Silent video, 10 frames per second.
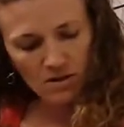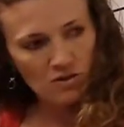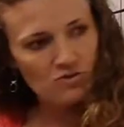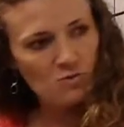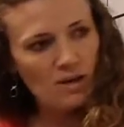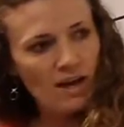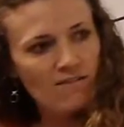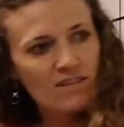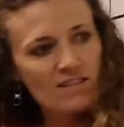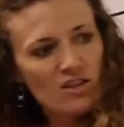so we have
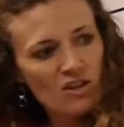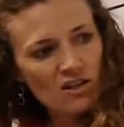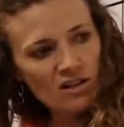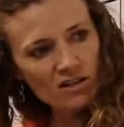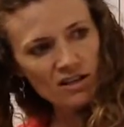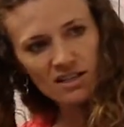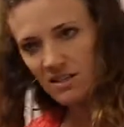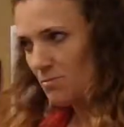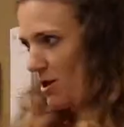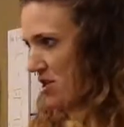this long
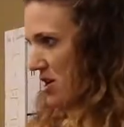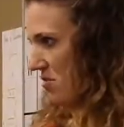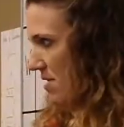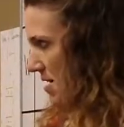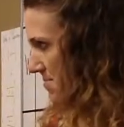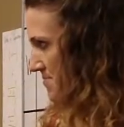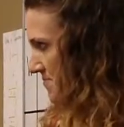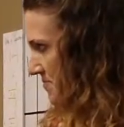expression, right?